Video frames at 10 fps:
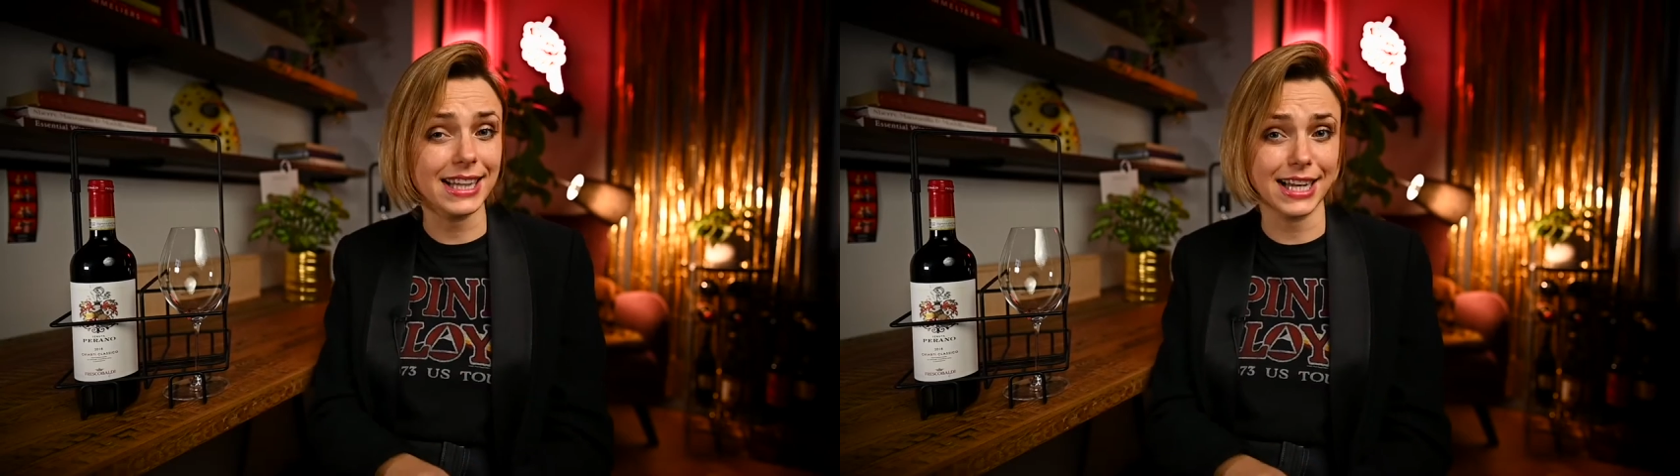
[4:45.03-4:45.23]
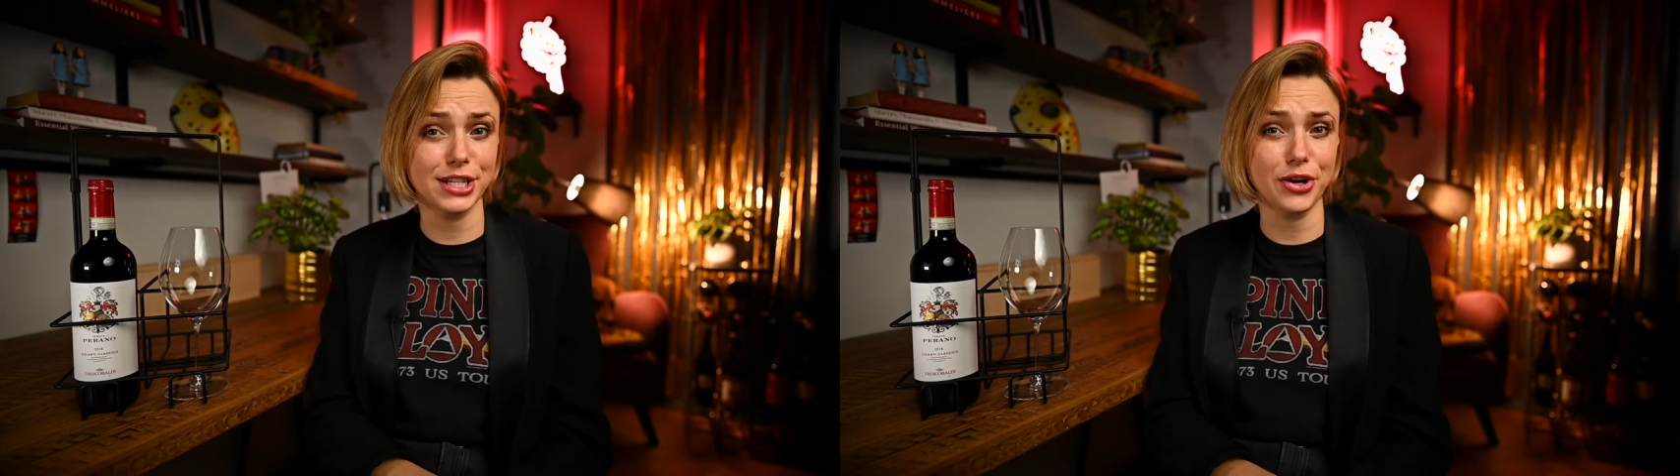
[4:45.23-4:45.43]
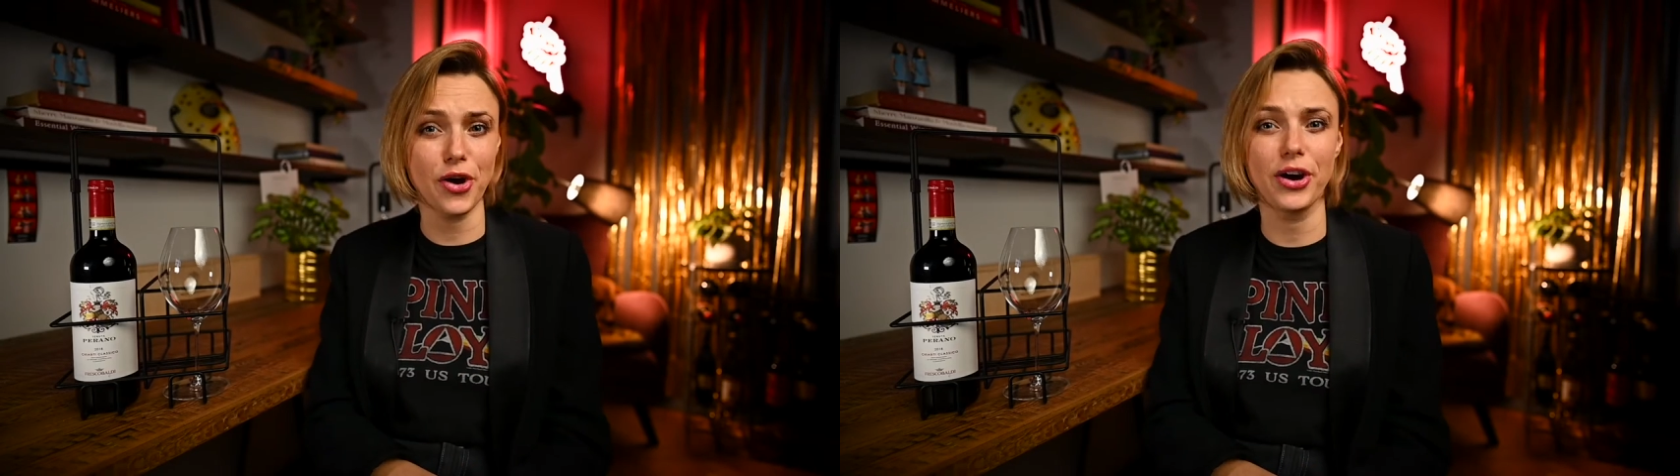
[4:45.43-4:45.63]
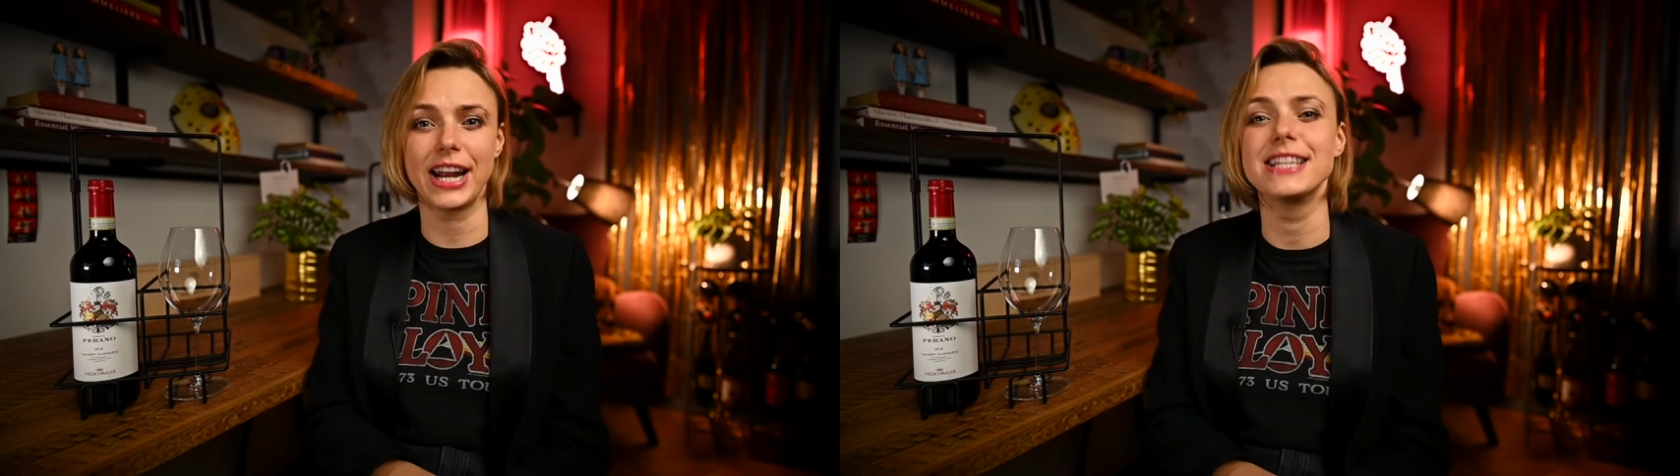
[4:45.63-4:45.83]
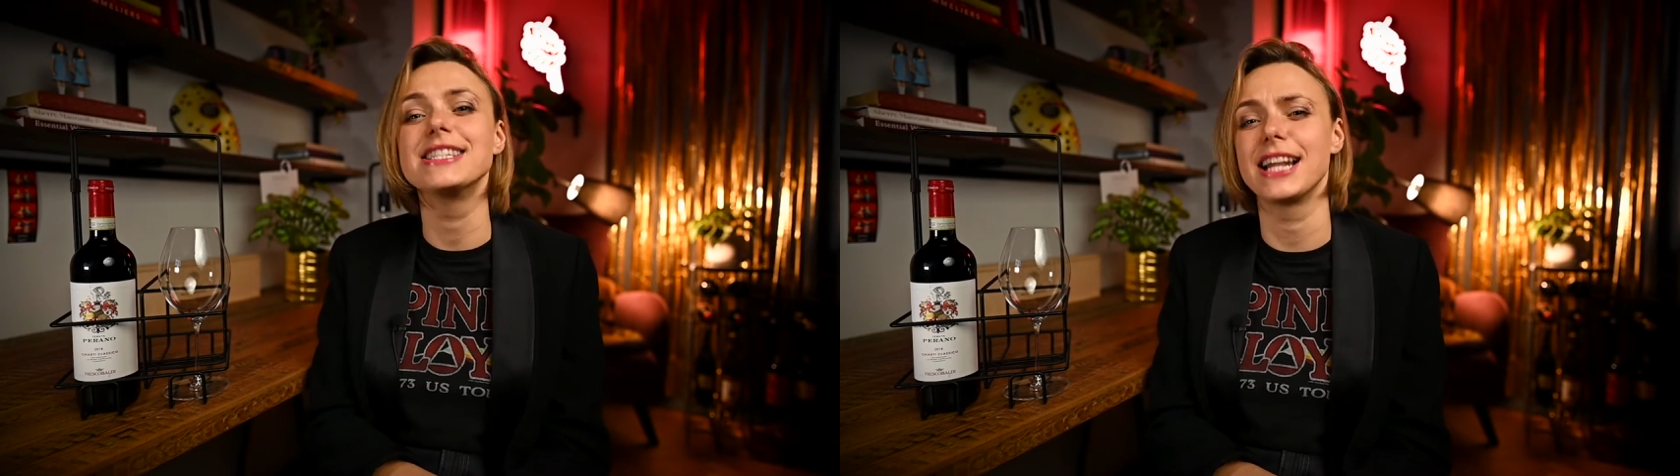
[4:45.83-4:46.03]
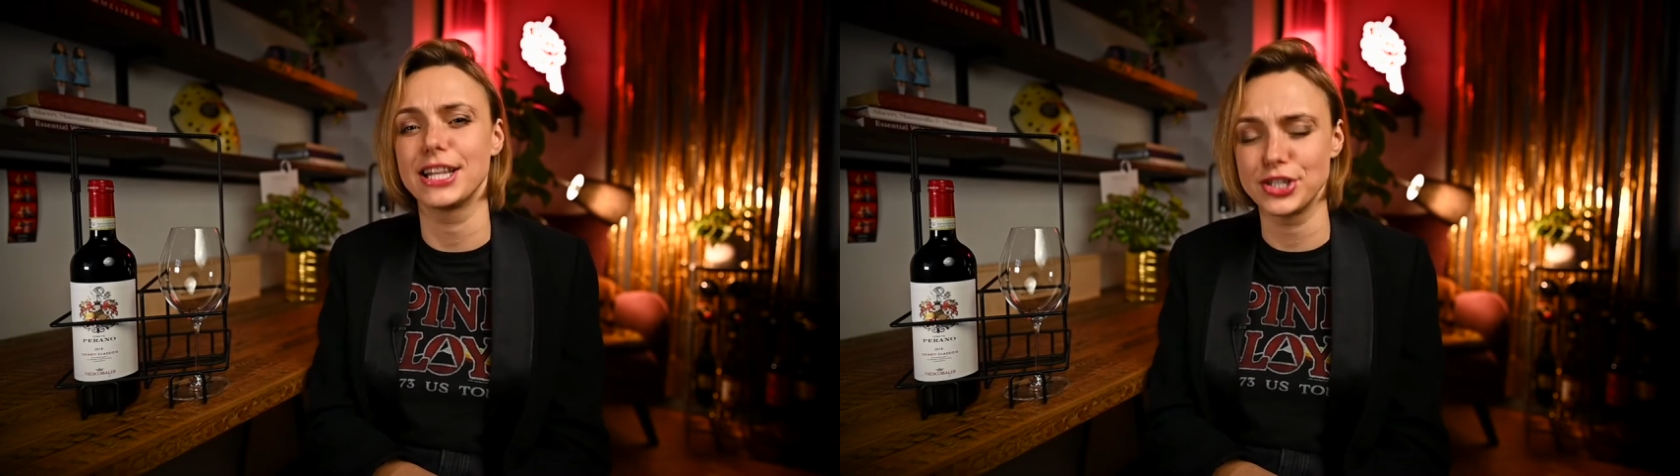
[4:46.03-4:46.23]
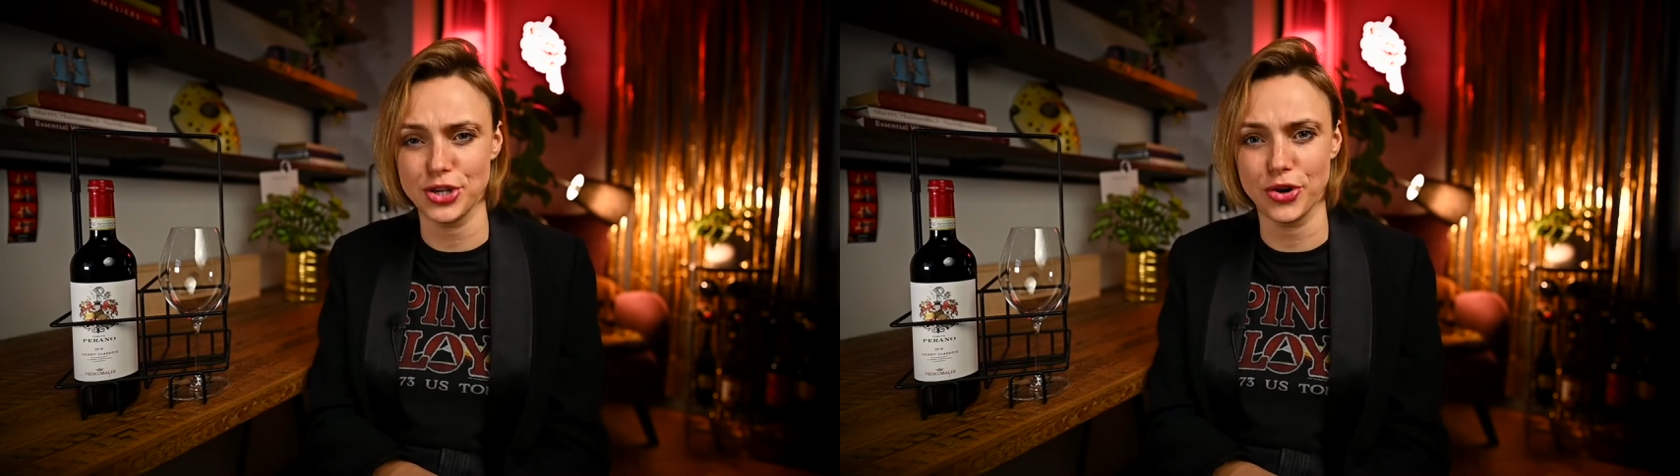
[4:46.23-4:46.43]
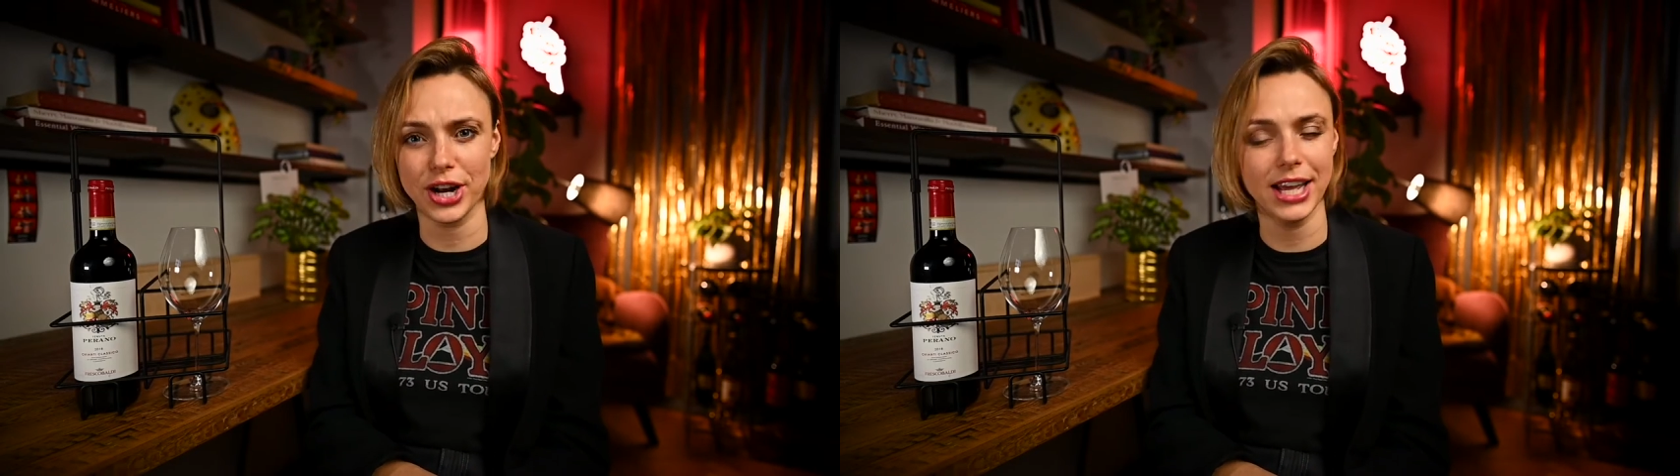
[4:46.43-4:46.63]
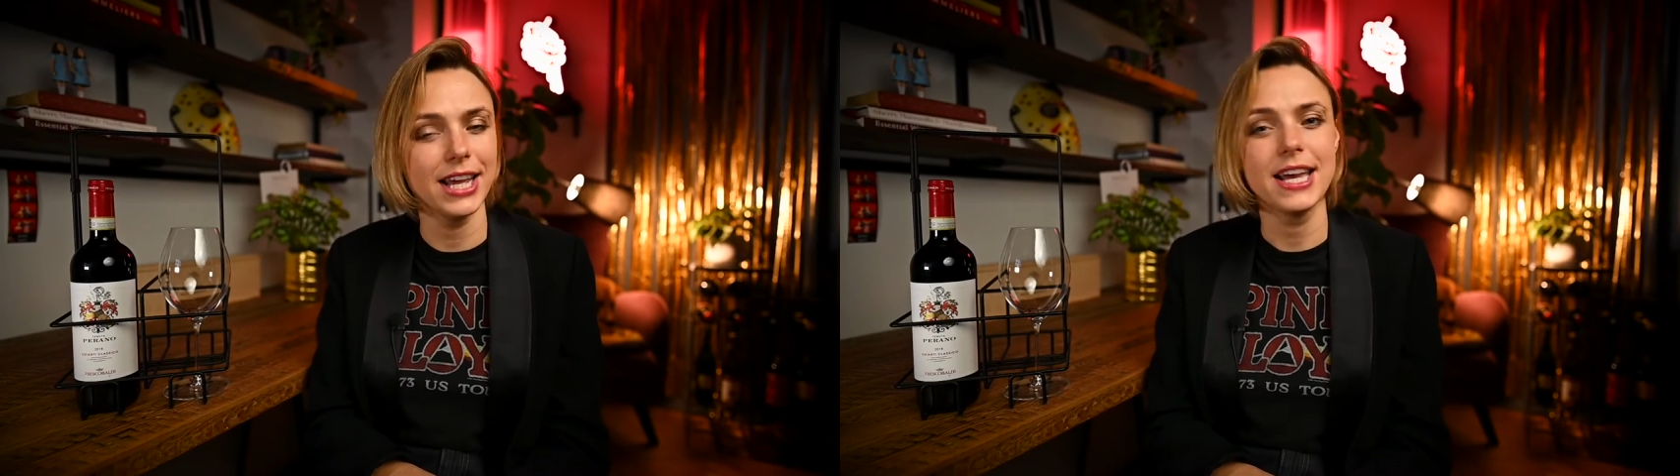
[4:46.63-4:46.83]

Classico Gran Selezione,